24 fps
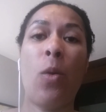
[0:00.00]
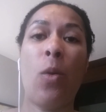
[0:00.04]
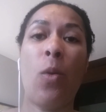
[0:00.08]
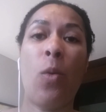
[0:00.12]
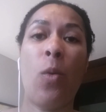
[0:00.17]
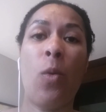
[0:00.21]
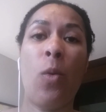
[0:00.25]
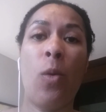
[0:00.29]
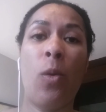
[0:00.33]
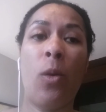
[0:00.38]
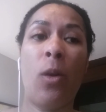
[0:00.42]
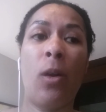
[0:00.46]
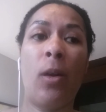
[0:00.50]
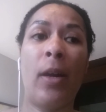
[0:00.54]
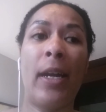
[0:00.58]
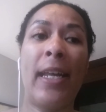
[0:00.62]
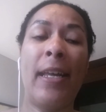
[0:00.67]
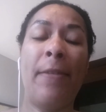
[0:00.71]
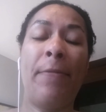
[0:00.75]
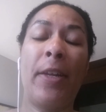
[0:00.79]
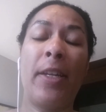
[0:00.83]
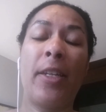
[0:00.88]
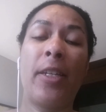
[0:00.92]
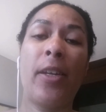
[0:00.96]
or
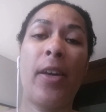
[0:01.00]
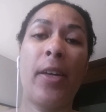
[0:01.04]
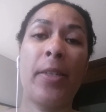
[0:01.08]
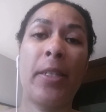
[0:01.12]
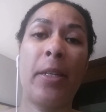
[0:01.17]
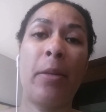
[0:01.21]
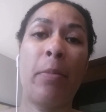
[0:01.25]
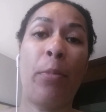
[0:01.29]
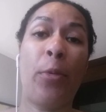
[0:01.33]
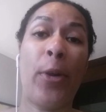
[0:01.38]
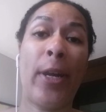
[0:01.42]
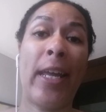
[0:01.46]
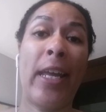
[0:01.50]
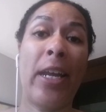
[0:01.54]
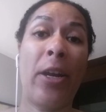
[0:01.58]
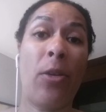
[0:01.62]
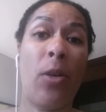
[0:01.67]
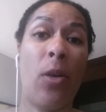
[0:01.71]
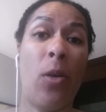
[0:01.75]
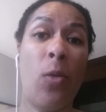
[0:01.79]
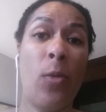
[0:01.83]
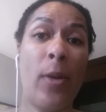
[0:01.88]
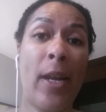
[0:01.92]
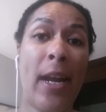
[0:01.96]
if it doesn't, bring
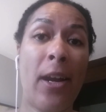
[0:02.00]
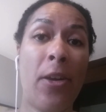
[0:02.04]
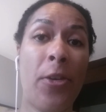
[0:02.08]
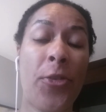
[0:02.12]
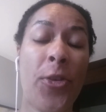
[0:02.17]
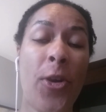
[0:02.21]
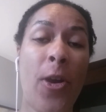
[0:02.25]
your own hair